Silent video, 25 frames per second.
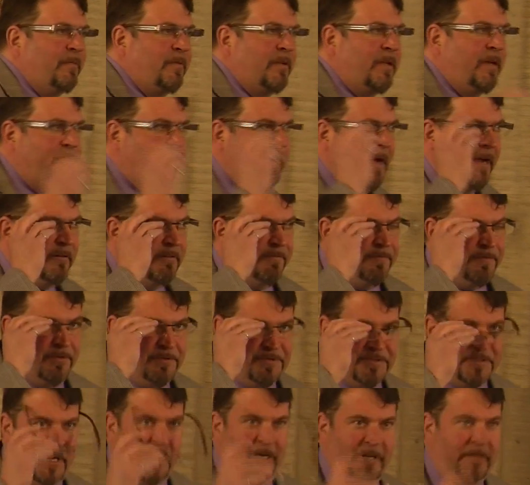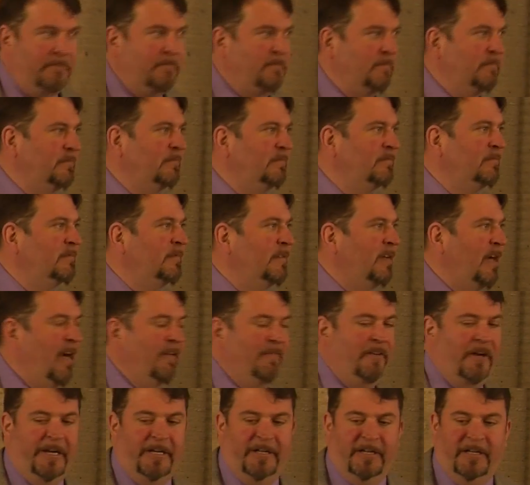The microphone's gone?
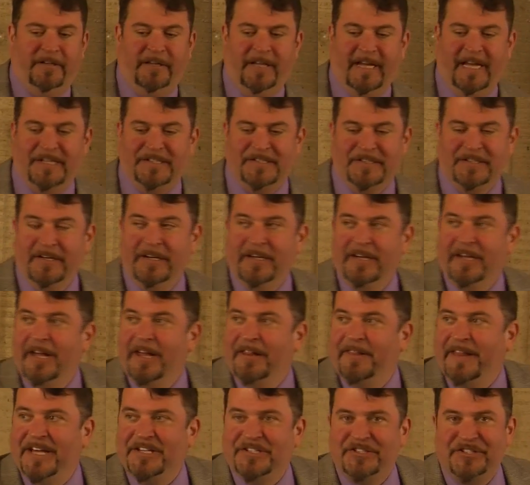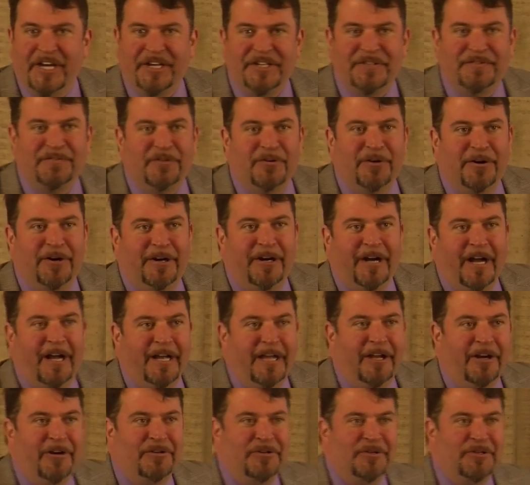Very good, thanks. Thanks, Jess, for
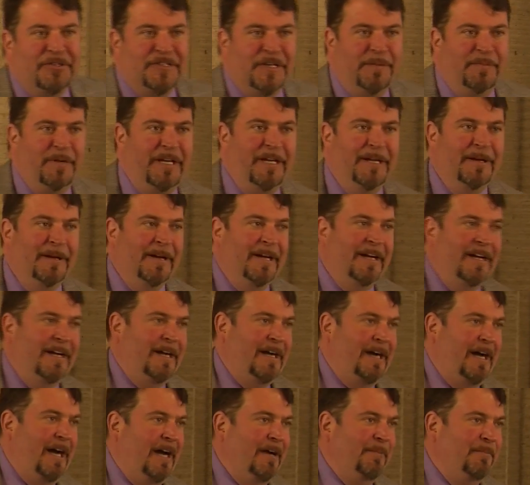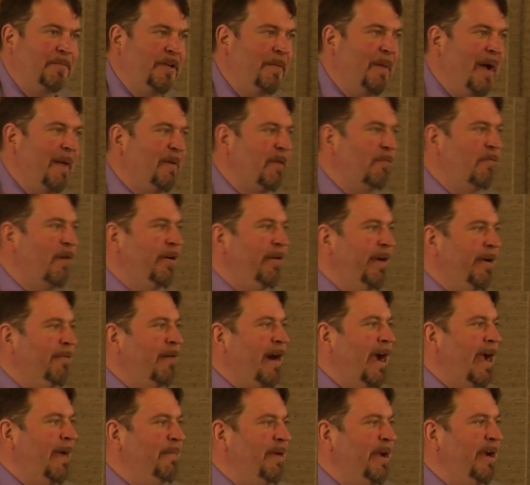introducing me. You might be wondering
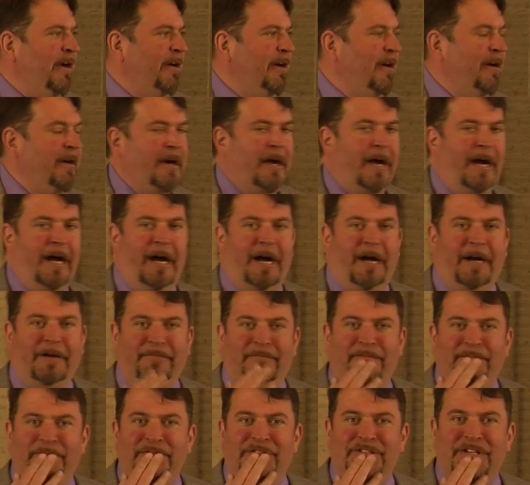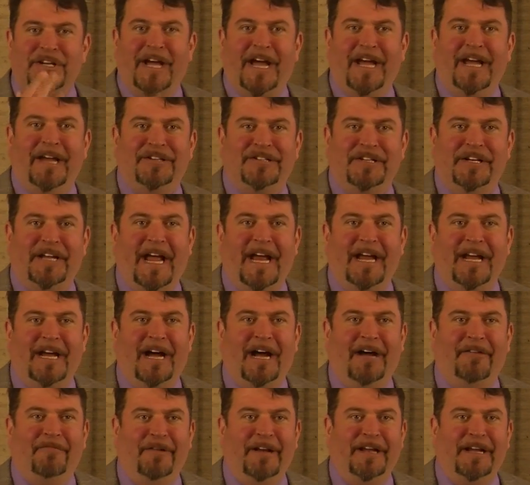why I'm here
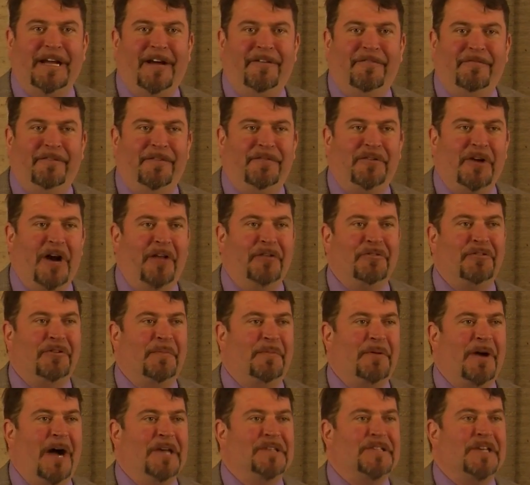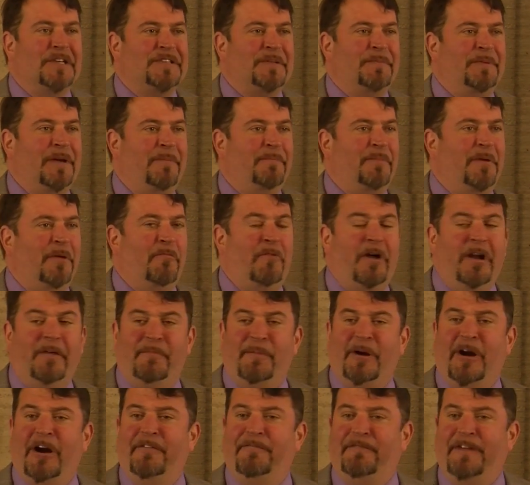today. We've gone through the process a bit, but one
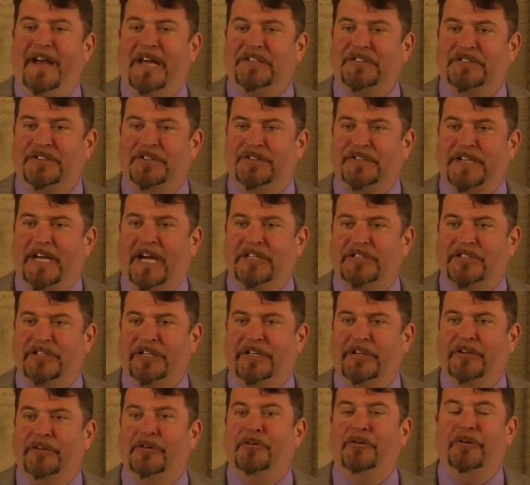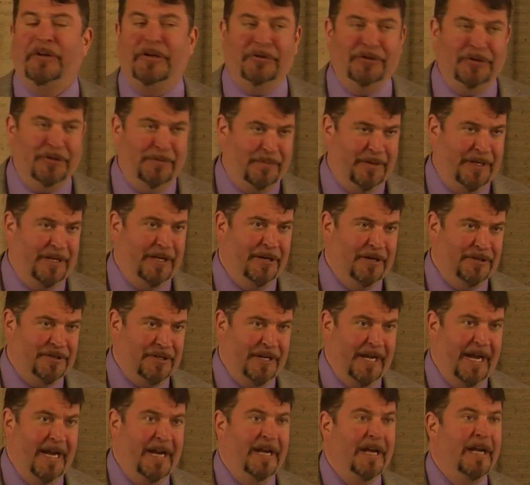of our investors, actually, who couldn't be here
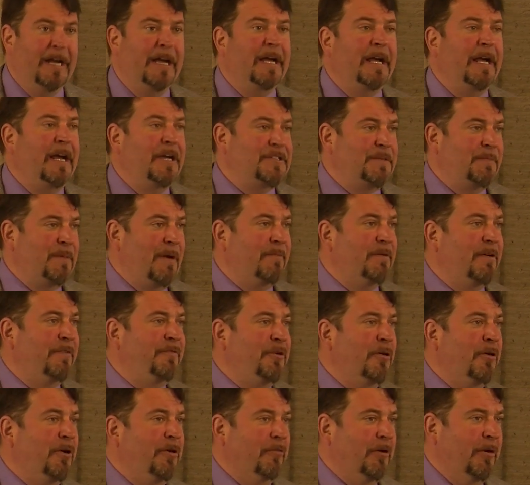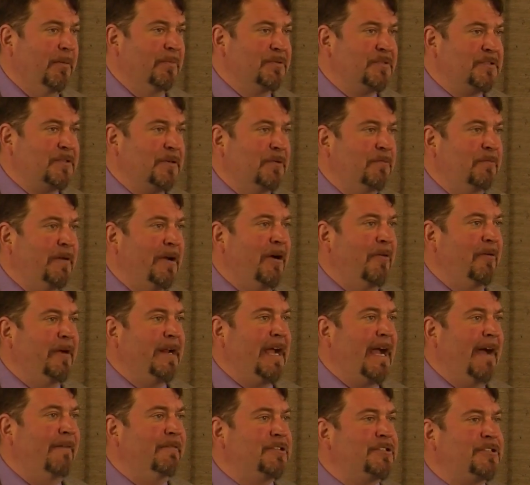today, is a member of your group. So we
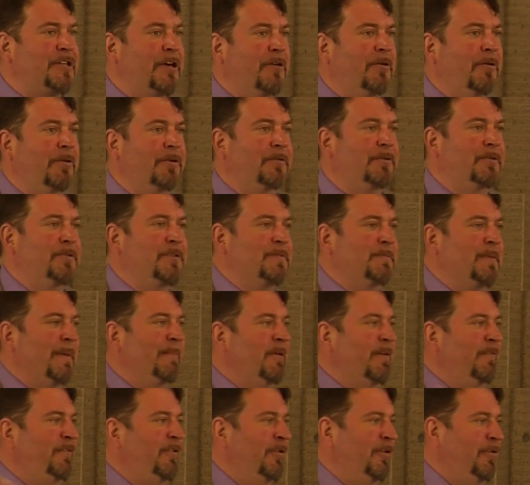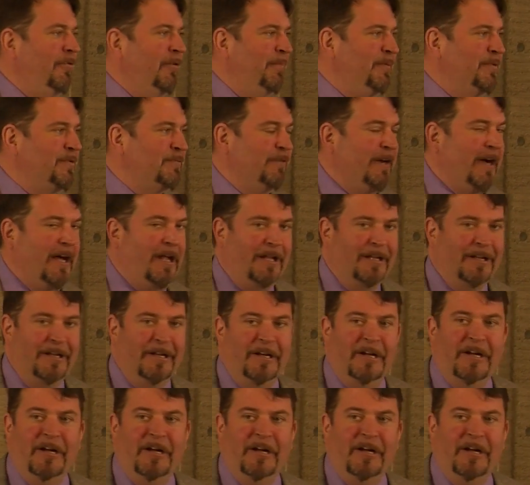already have a shareholder who's a member of your group as well.